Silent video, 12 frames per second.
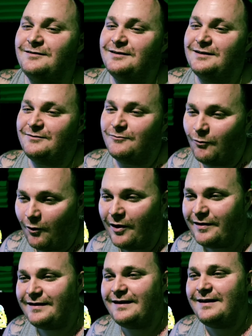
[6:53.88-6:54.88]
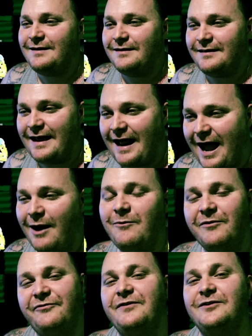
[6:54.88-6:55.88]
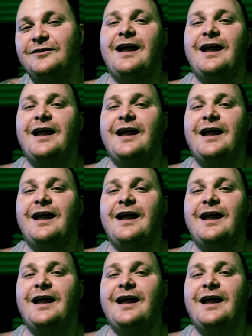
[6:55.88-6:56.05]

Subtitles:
the one that I will feel